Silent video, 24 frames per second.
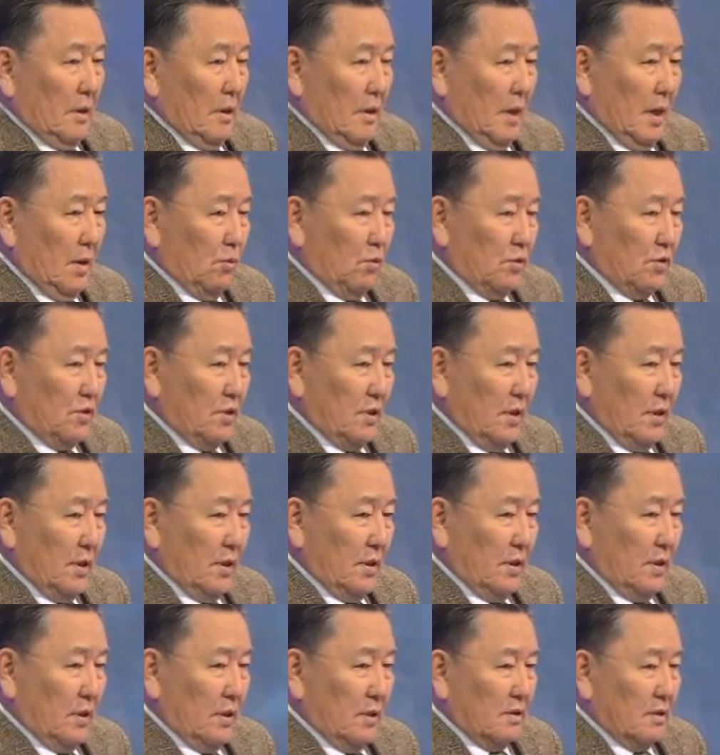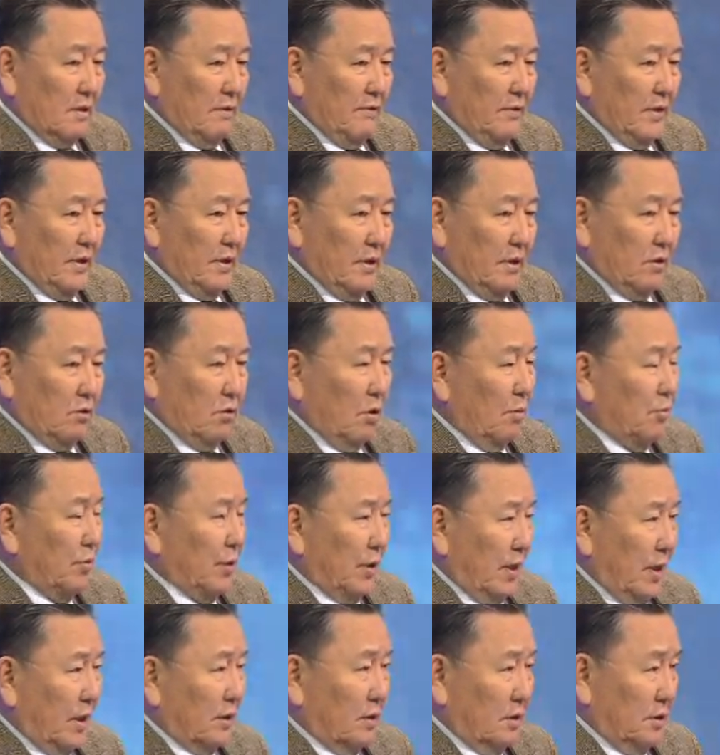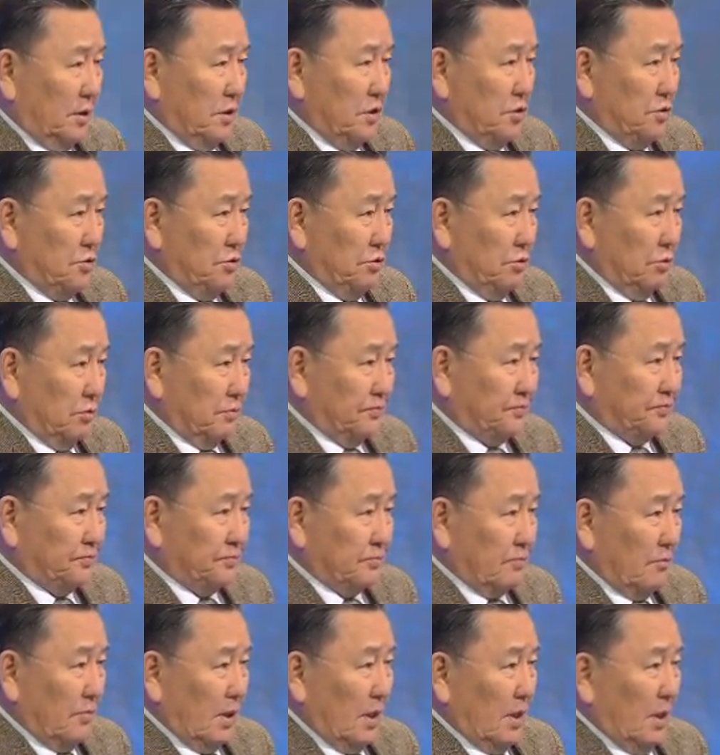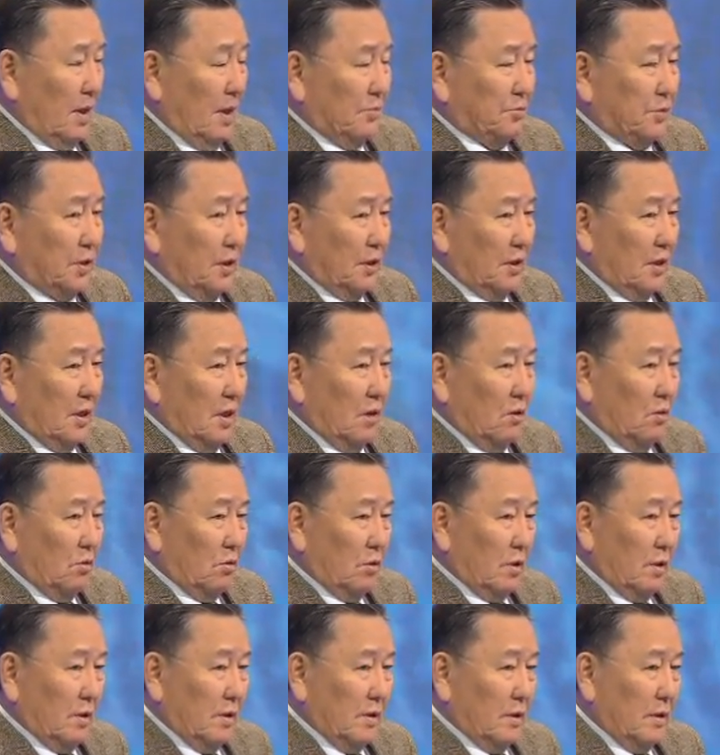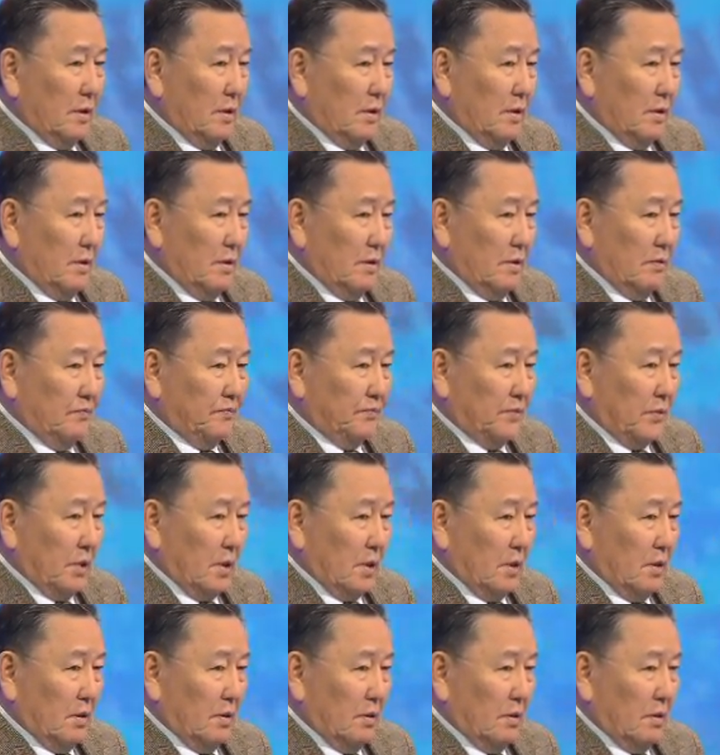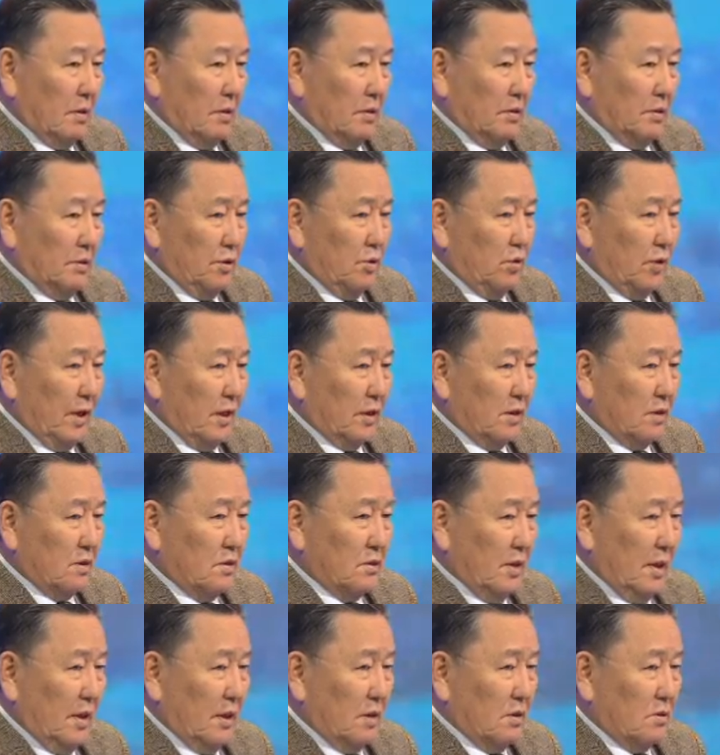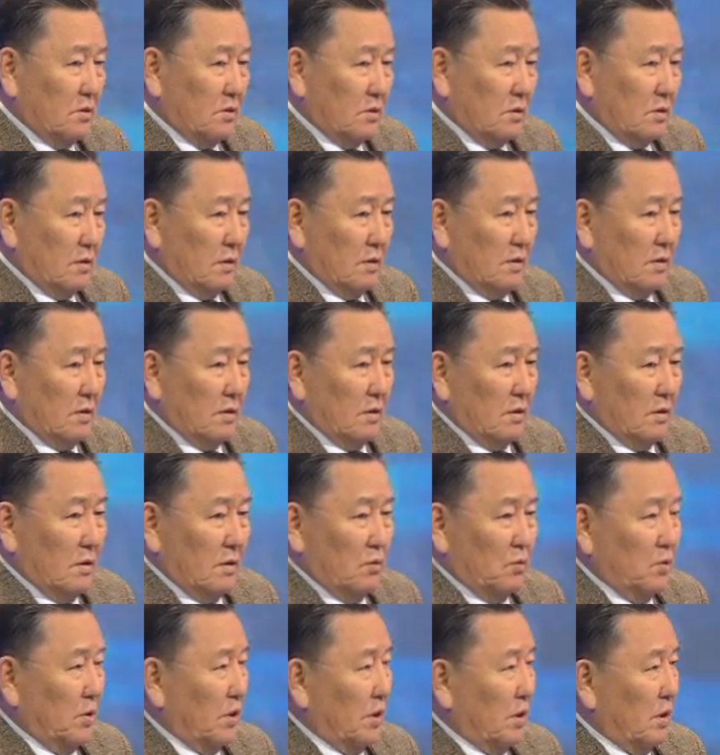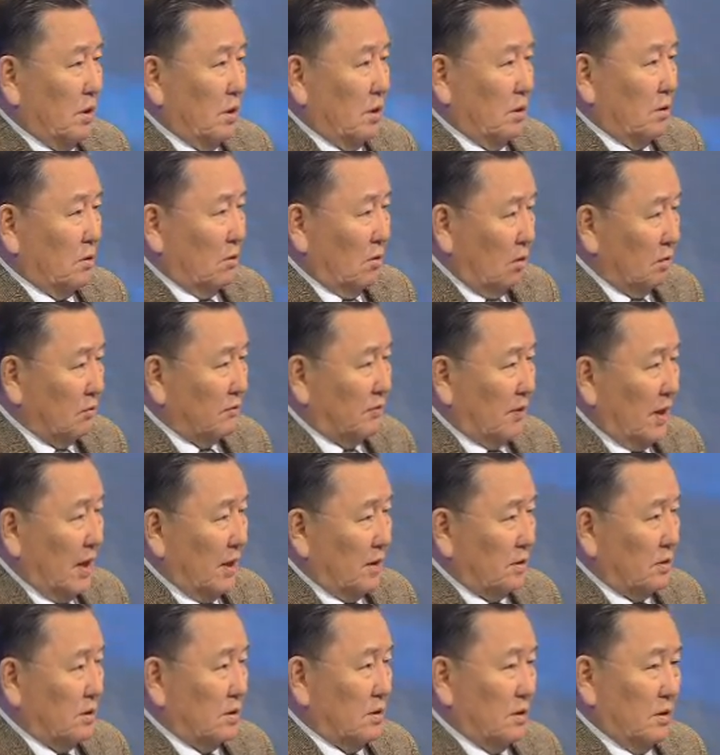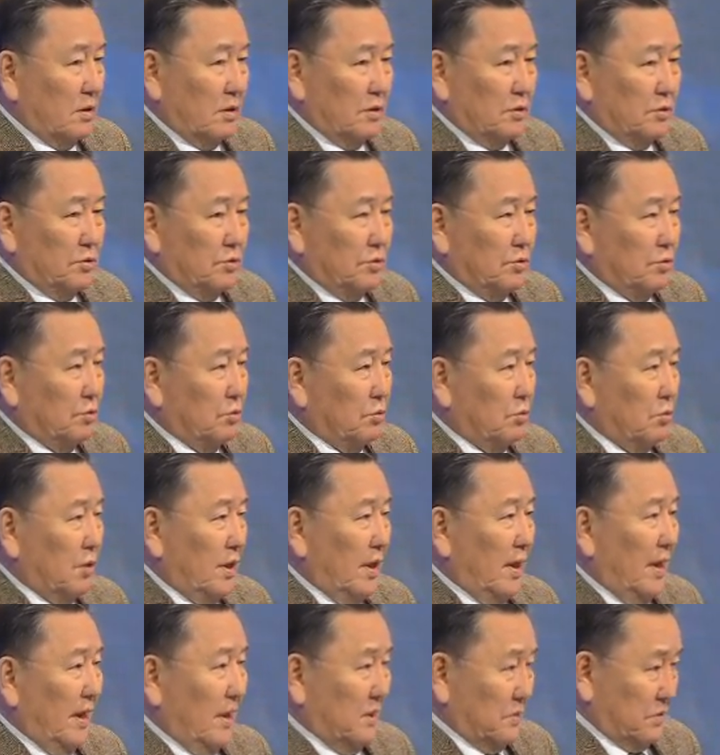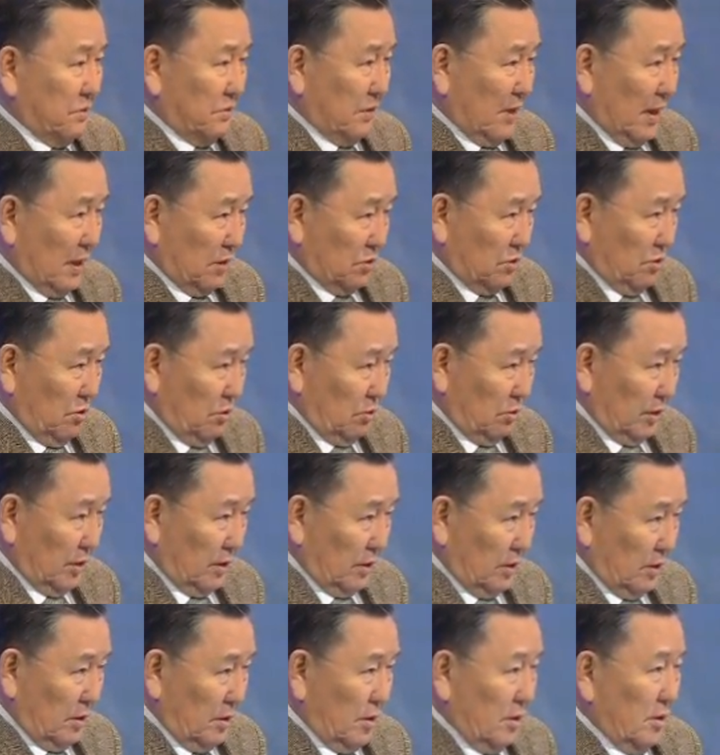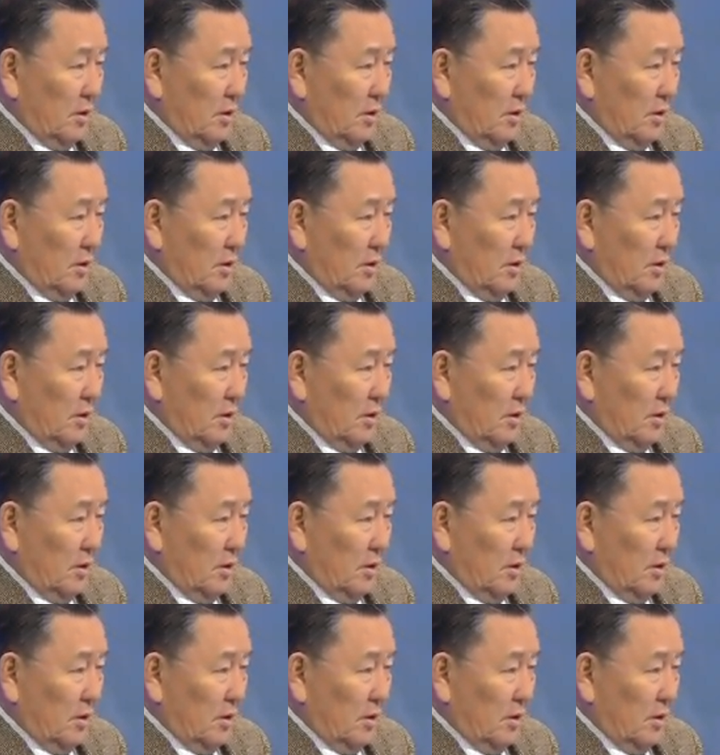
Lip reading: I would say it's a very complicated issue. Up till now, the United States were confined to airstrikes only.